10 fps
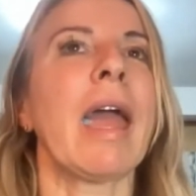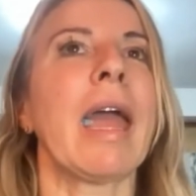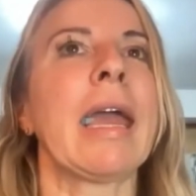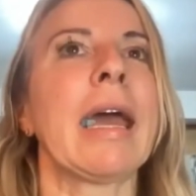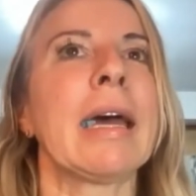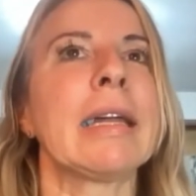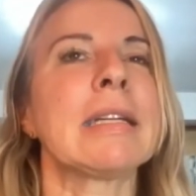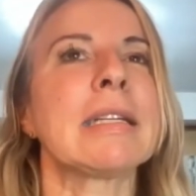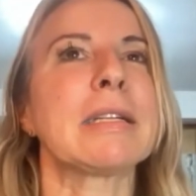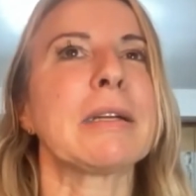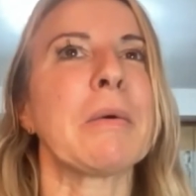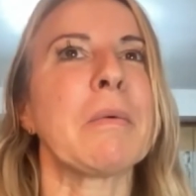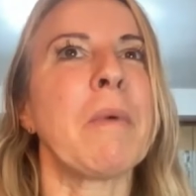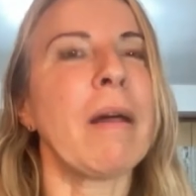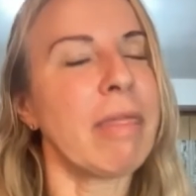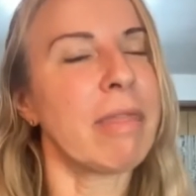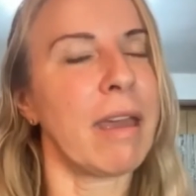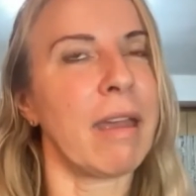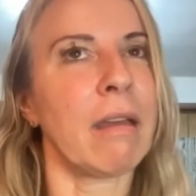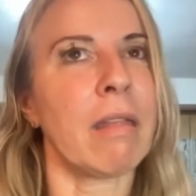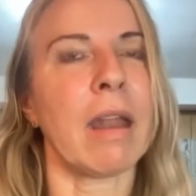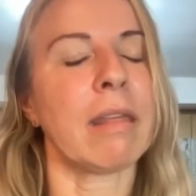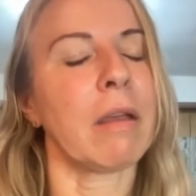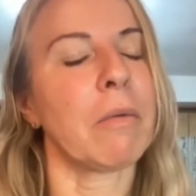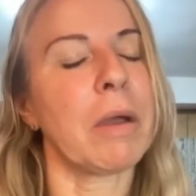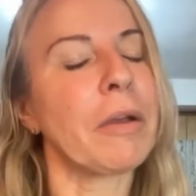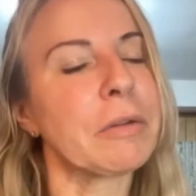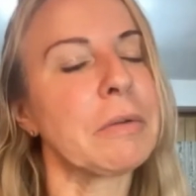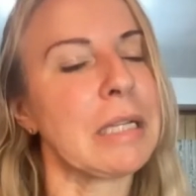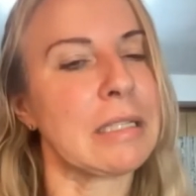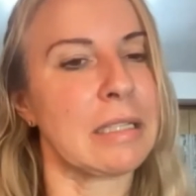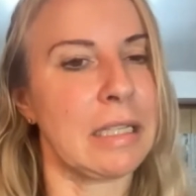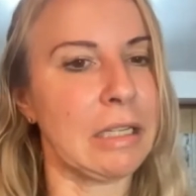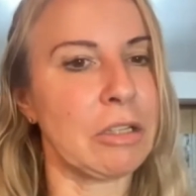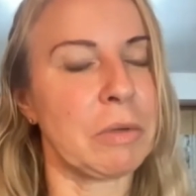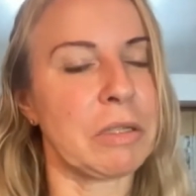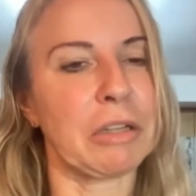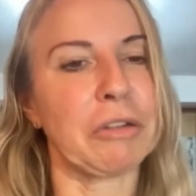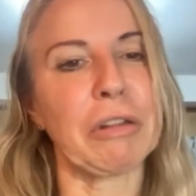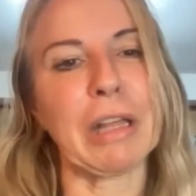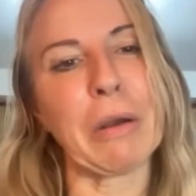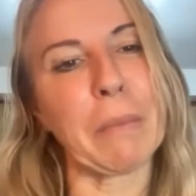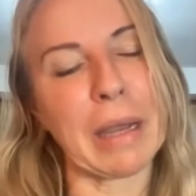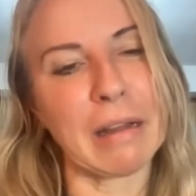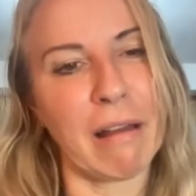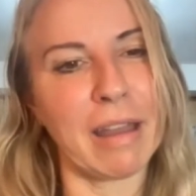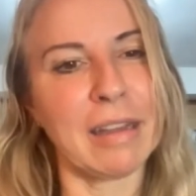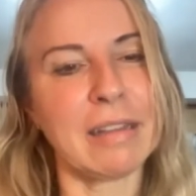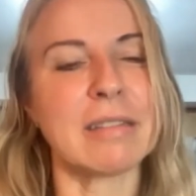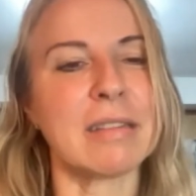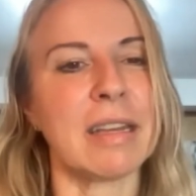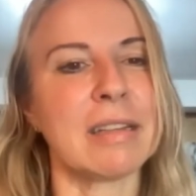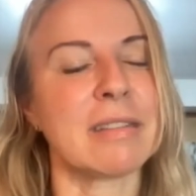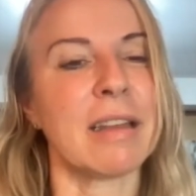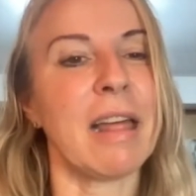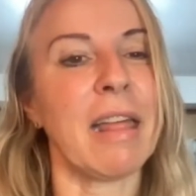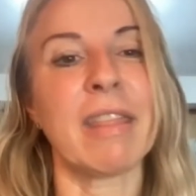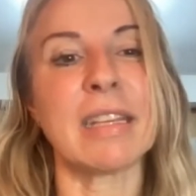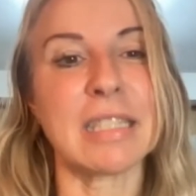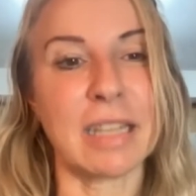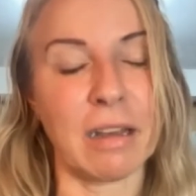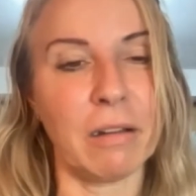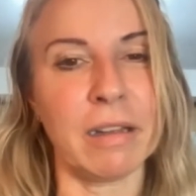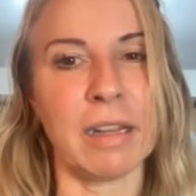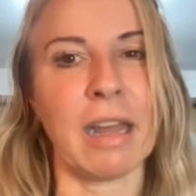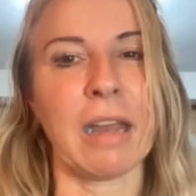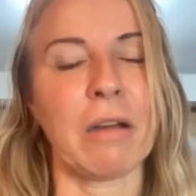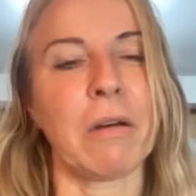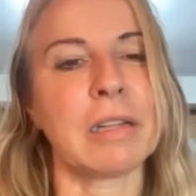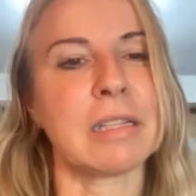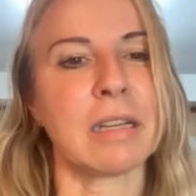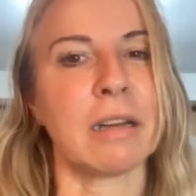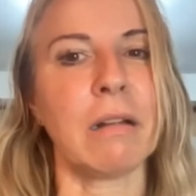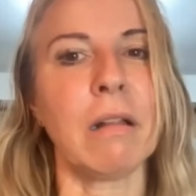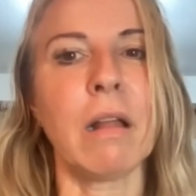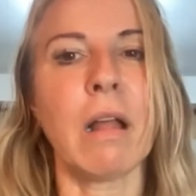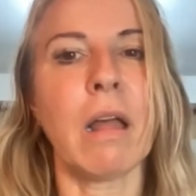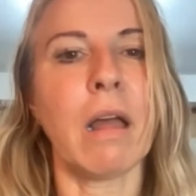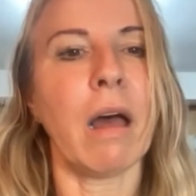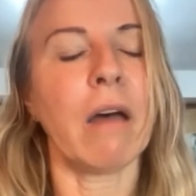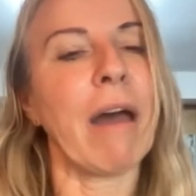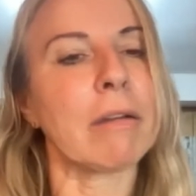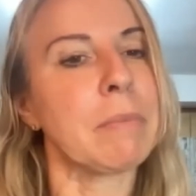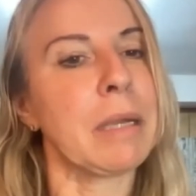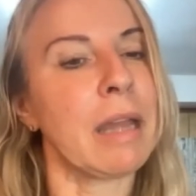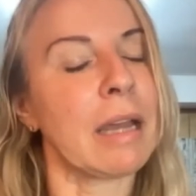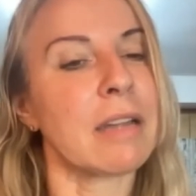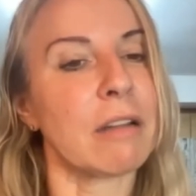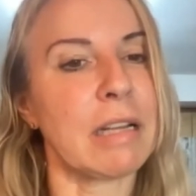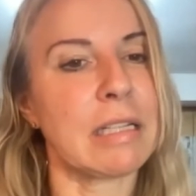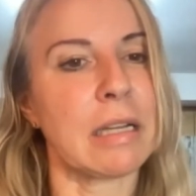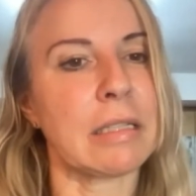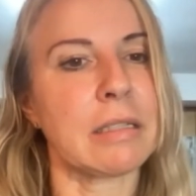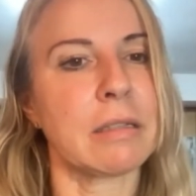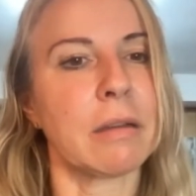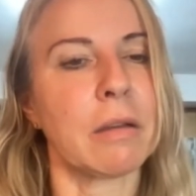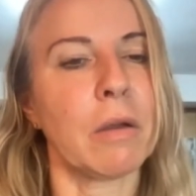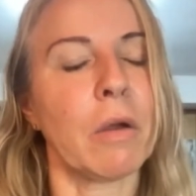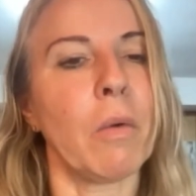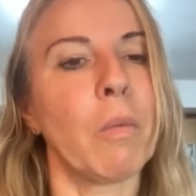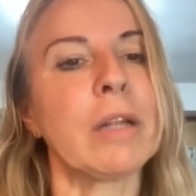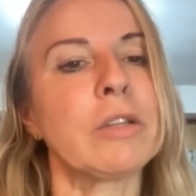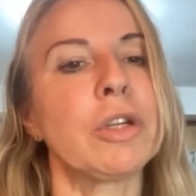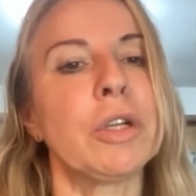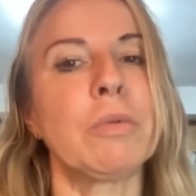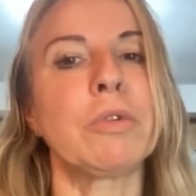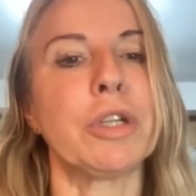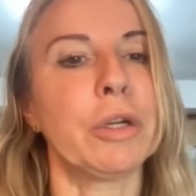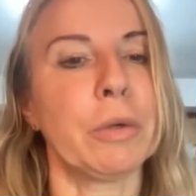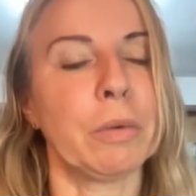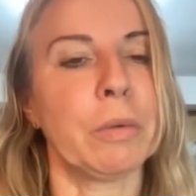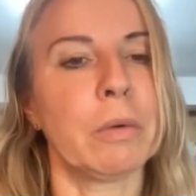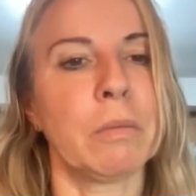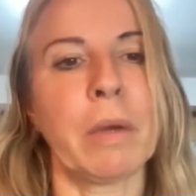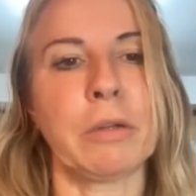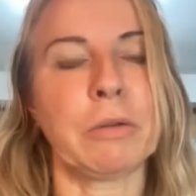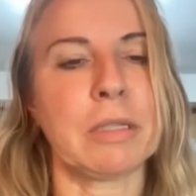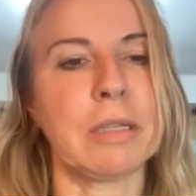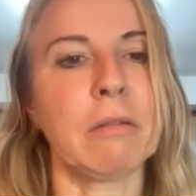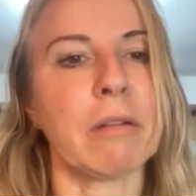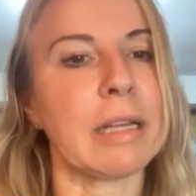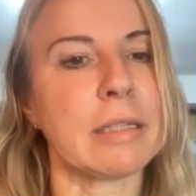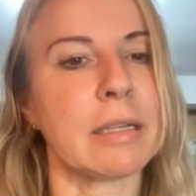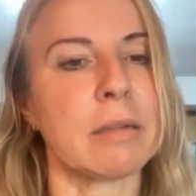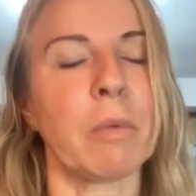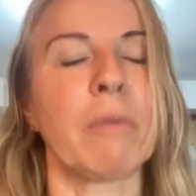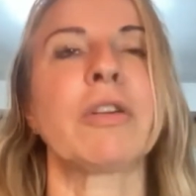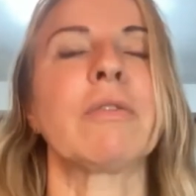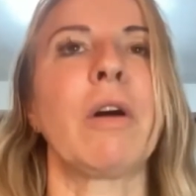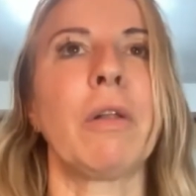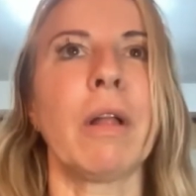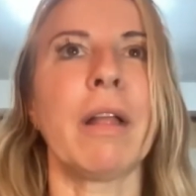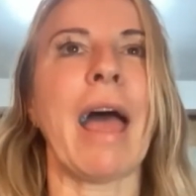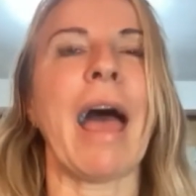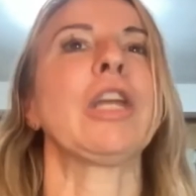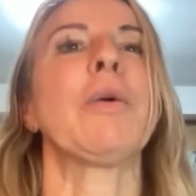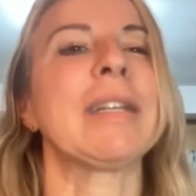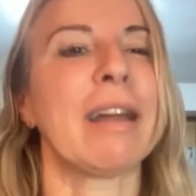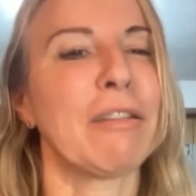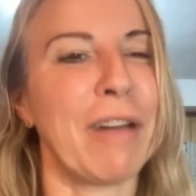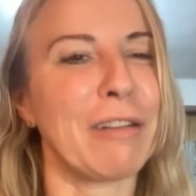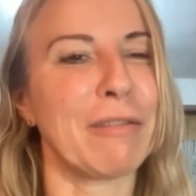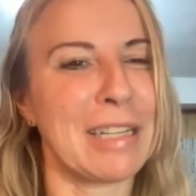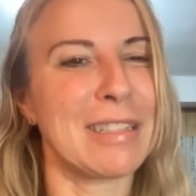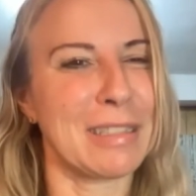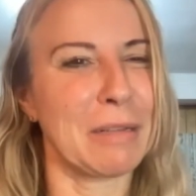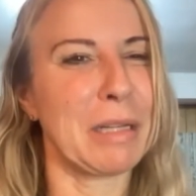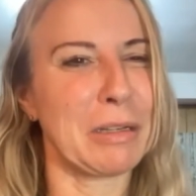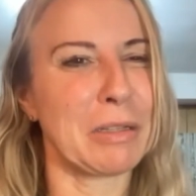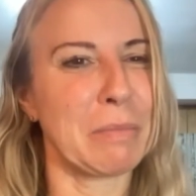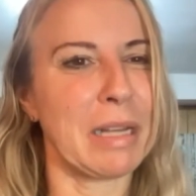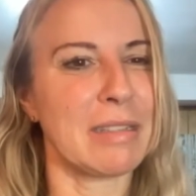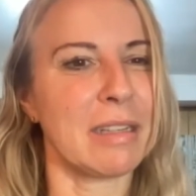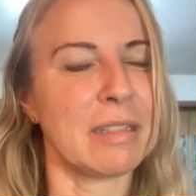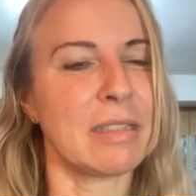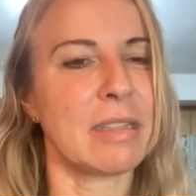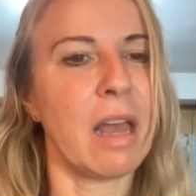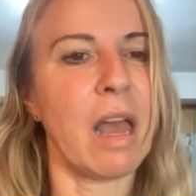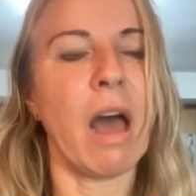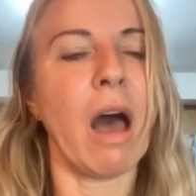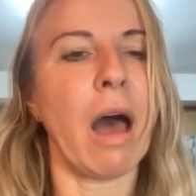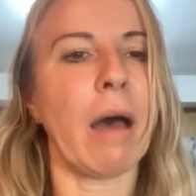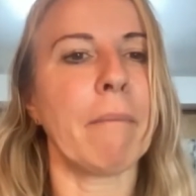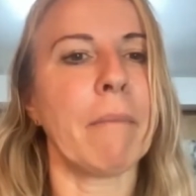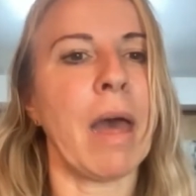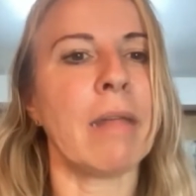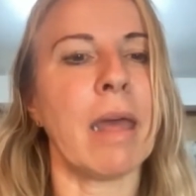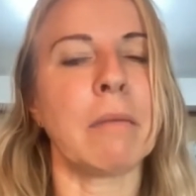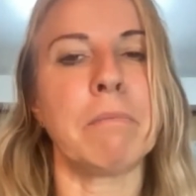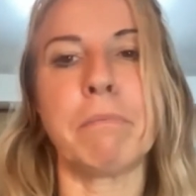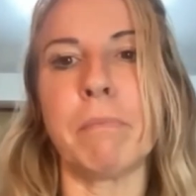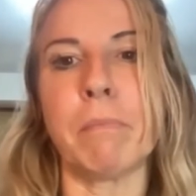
And one thing that I think we also need to teach, particularly our white clients, is the skill, and again, I call it a skill, of how to be an anti-racist. What do you do when you see racism? Well, first of all, how do you identify racism in your spaces? And then